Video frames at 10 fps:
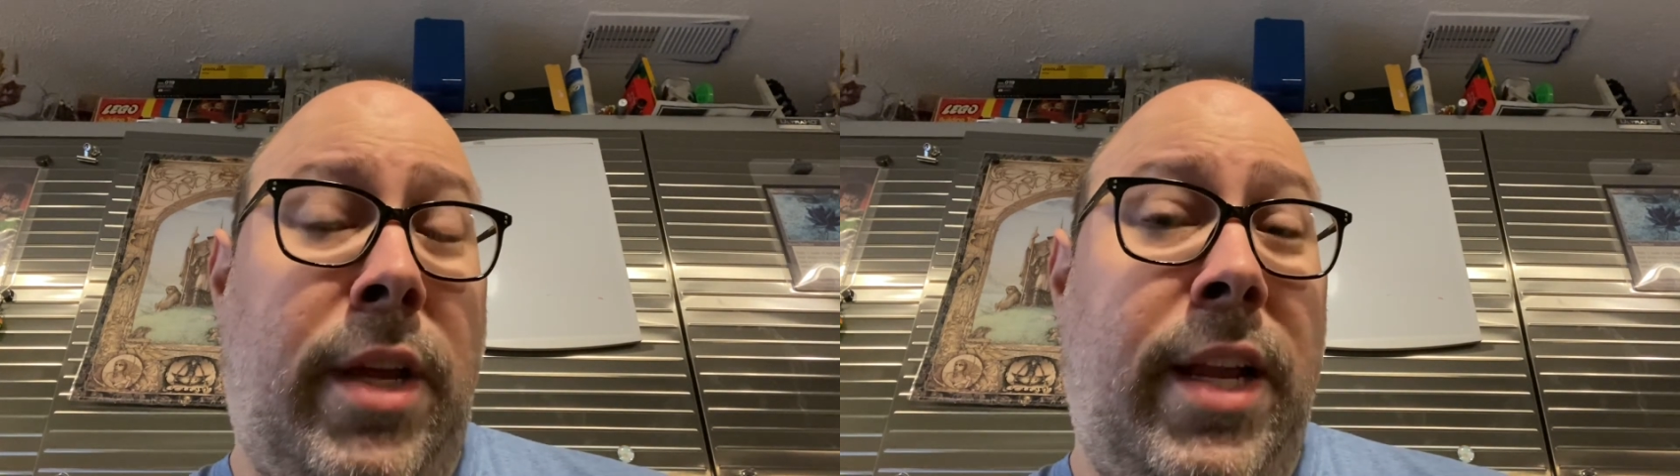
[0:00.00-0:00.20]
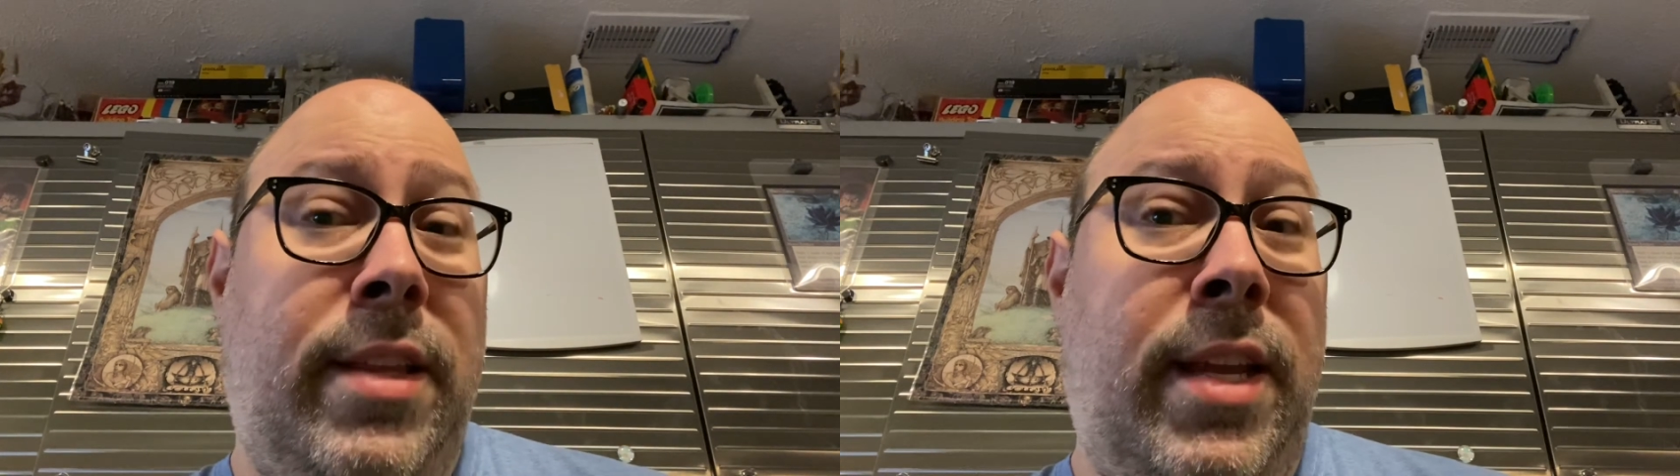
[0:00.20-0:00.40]

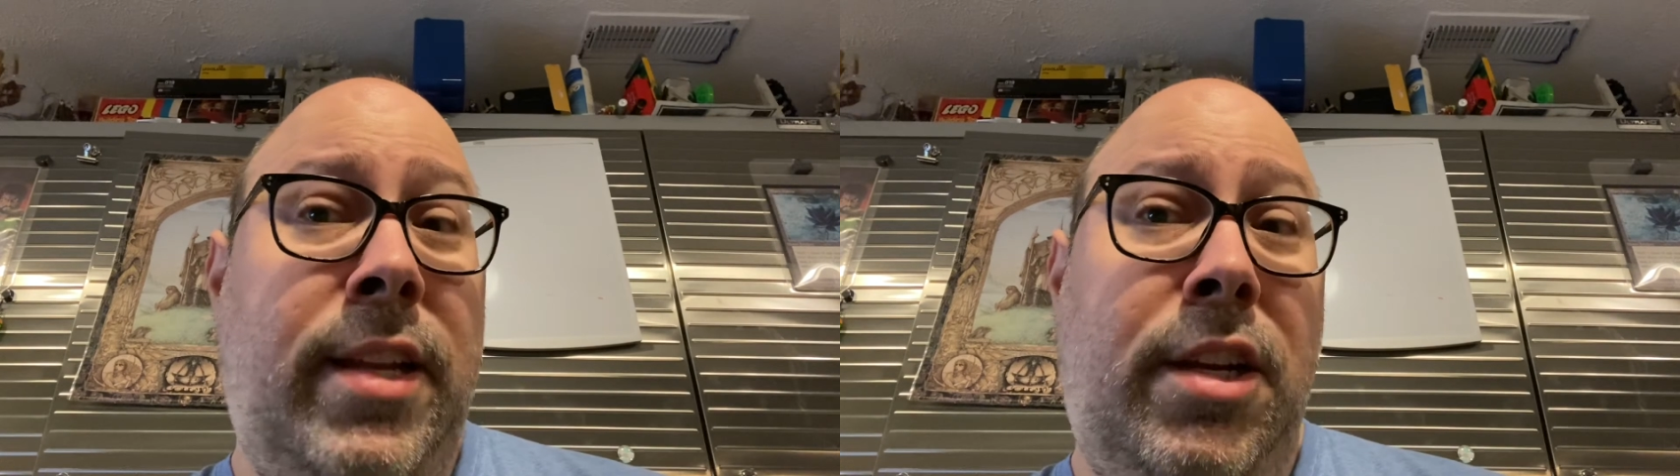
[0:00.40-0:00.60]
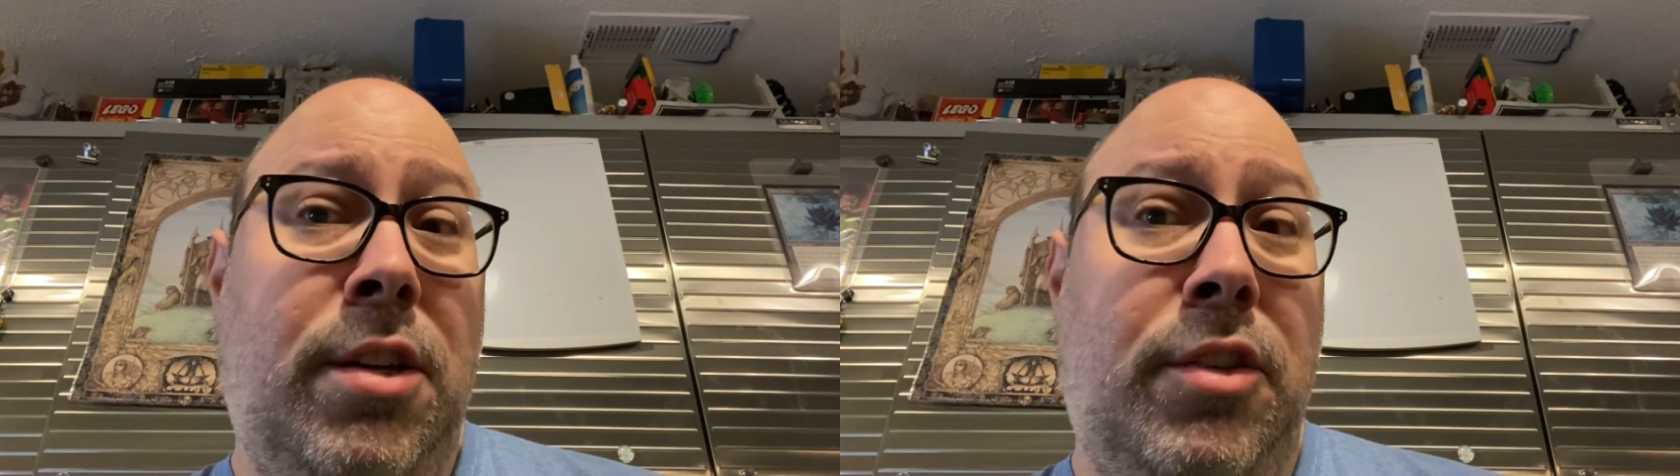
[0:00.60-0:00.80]
10
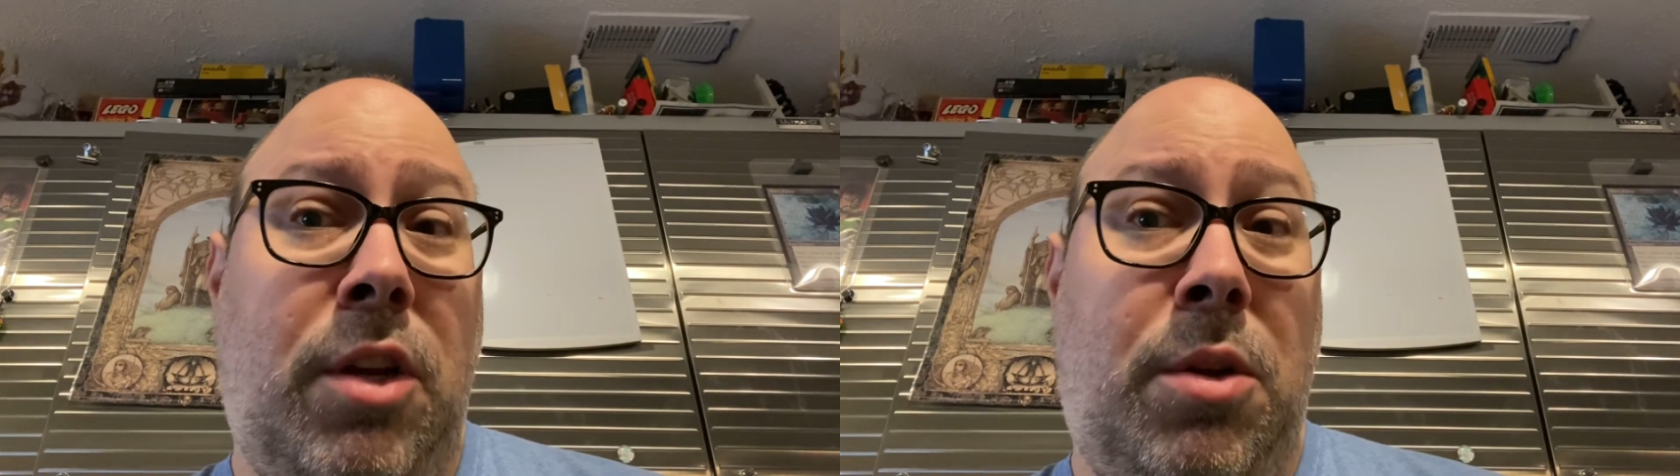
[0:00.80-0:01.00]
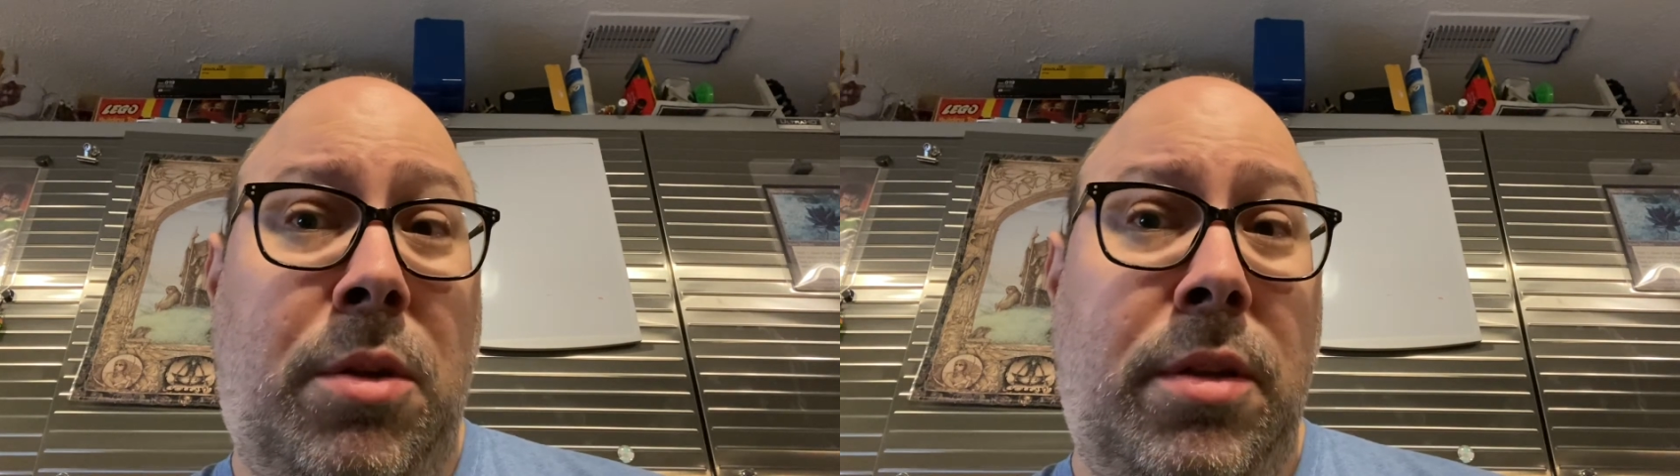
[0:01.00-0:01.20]
years
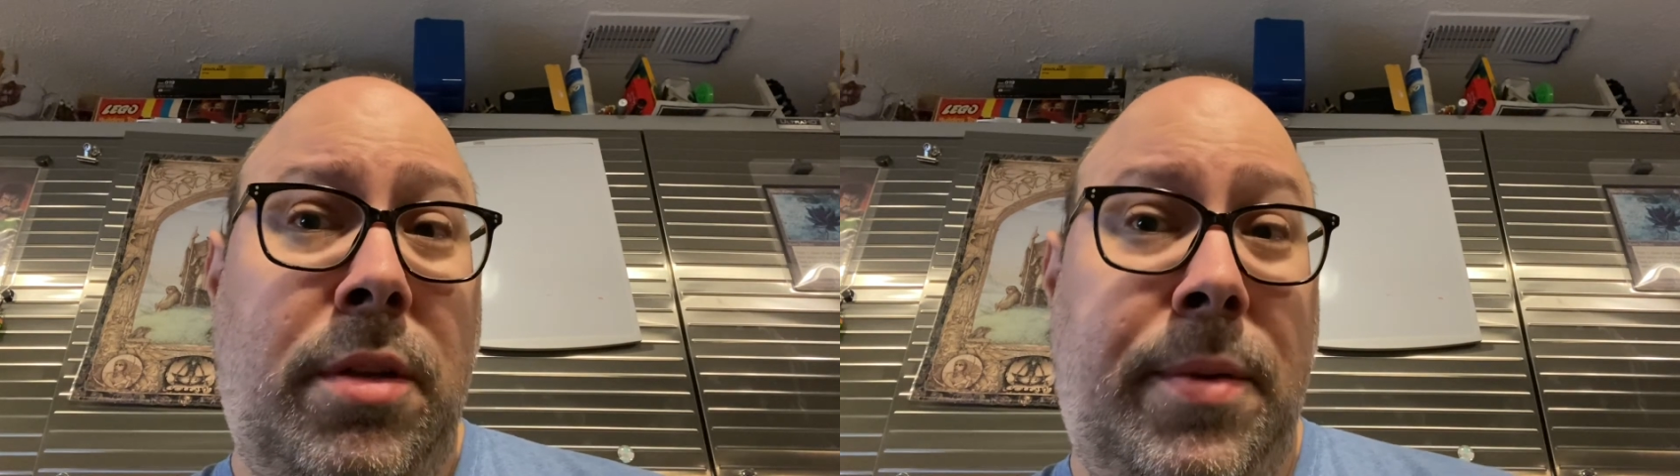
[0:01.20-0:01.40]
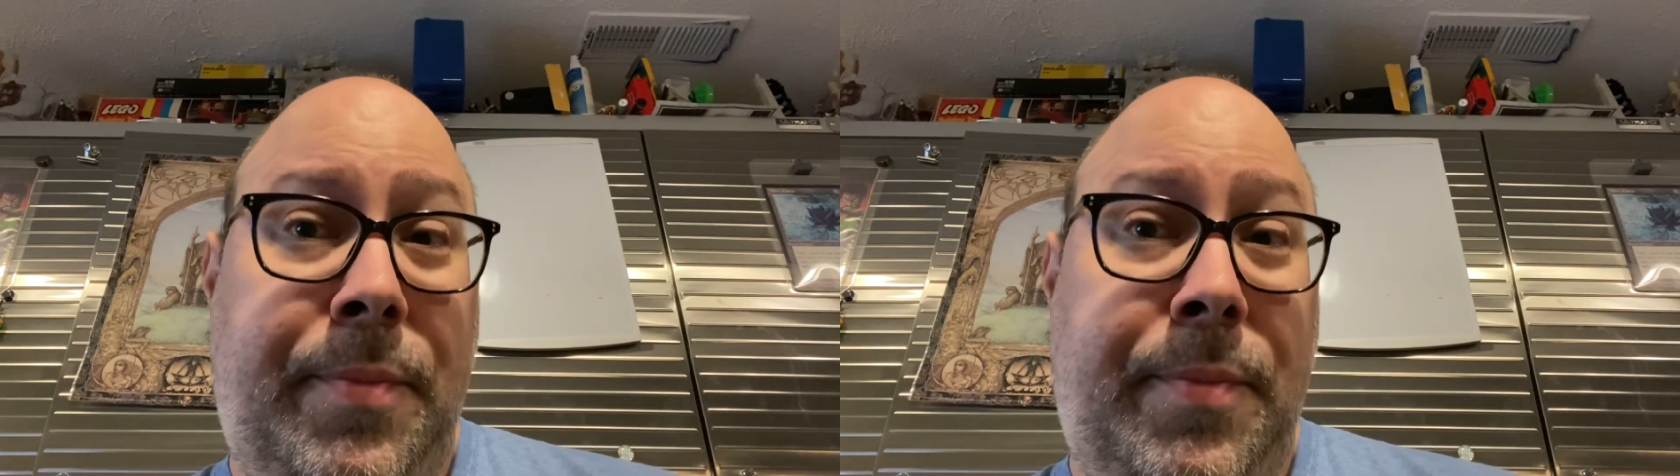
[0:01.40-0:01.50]
old,